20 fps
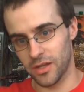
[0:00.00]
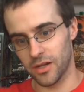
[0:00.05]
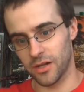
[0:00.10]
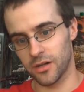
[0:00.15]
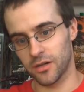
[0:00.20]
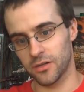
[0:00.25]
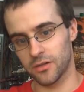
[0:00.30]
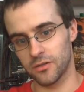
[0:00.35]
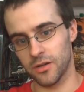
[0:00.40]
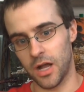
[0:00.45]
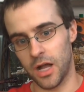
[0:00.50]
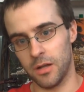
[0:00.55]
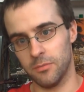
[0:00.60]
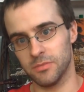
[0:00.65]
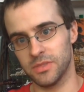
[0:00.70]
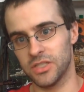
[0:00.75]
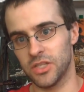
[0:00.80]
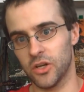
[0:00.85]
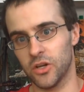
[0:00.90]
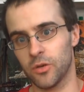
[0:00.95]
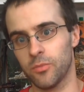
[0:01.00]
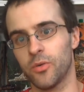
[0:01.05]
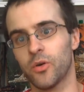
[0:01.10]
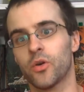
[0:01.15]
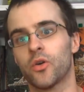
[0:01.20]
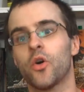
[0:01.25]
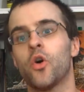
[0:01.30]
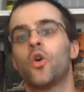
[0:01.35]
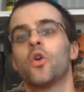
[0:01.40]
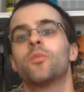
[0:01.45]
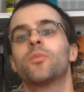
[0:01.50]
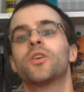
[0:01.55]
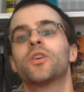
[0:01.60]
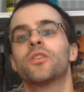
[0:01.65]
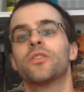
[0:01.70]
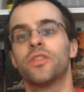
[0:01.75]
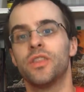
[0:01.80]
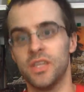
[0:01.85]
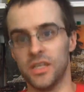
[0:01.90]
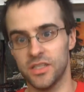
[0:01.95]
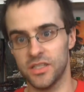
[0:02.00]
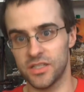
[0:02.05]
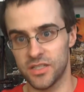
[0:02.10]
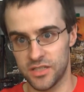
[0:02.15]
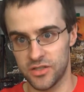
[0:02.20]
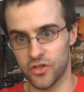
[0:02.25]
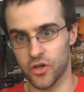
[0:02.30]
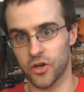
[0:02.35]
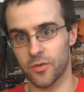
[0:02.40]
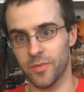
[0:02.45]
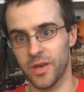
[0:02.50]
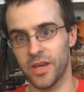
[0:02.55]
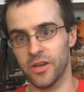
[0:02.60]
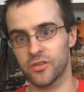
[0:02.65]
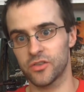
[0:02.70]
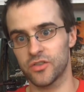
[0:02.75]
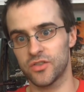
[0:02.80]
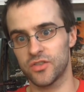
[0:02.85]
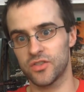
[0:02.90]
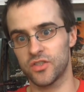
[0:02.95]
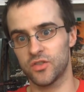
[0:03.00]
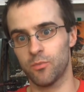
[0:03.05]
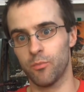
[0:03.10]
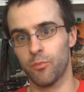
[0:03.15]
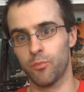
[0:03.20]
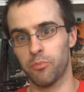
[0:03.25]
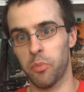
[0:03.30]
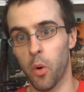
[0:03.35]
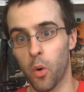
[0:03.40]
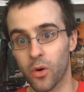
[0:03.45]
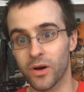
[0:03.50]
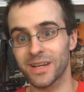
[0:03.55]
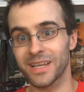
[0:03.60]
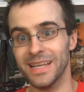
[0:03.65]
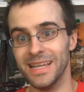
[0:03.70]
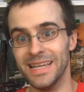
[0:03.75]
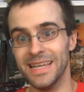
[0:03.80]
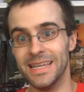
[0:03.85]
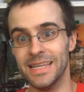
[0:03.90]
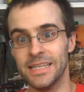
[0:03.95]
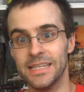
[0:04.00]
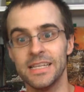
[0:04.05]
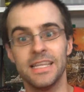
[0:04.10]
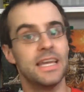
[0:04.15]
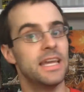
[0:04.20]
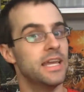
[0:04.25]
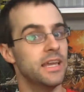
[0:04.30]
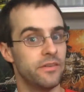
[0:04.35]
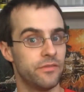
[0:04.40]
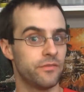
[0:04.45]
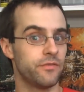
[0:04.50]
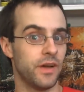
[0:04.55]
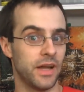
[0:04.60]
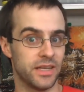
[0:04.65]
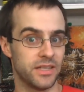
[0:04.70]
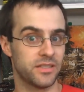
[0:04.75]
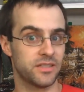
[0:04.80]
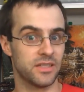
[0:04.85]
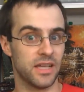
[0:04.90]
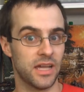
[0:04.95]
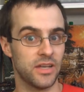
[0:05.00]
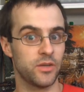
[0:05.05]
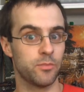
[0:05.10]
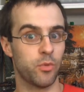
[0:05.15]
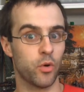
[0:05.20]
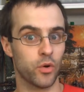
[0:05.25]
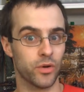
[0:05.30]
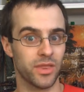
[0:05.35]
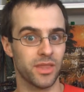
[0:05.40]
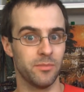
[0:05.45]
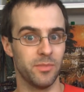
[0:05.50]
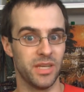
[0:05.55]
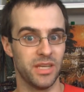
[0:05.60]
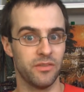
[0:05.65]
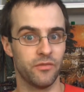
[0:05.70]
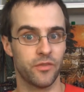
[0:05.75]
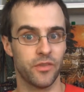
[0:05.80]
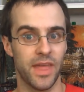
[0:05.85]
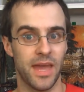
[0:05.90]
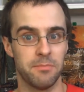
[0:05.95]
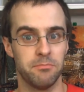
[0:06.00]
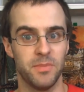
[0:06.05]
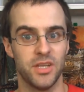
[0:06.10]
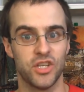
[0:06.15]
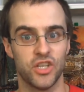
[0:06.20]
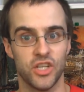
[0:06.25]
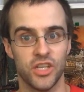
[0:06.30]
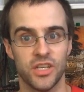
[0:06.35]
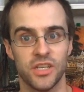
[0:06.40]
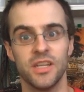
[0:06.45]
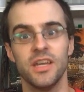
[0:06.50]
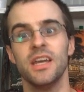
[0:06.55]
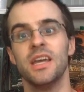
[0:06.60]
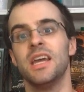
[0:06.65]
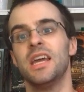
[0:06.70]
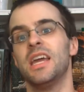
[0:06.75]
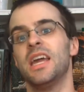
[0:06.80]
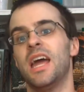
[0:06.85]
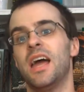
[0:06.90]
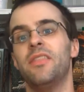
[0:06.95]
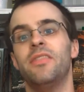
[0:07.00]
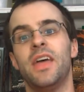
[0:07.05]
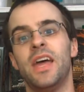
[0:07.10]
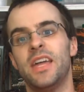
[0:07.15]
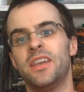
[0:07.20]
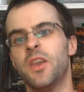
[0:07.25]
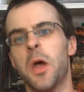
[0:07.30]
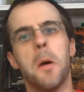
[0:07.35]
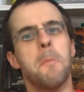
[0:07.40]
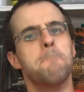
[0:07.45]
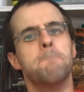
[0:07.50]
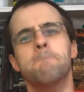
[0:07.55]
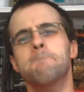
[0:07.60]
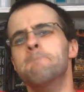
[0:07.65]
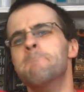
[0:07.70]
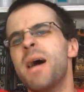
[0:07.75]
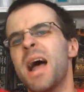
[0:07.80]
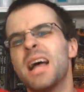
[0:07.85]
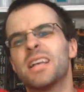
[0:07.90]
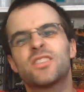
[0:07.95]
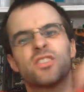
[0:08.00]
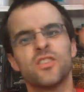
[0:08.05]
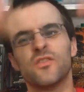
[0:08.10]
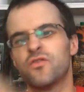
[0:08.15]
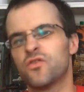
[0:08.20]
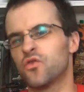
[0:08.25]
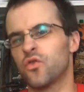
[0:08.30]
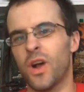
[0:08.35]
their Total Homer, the Terminators port in if I decide to port them in for that mission, and then massive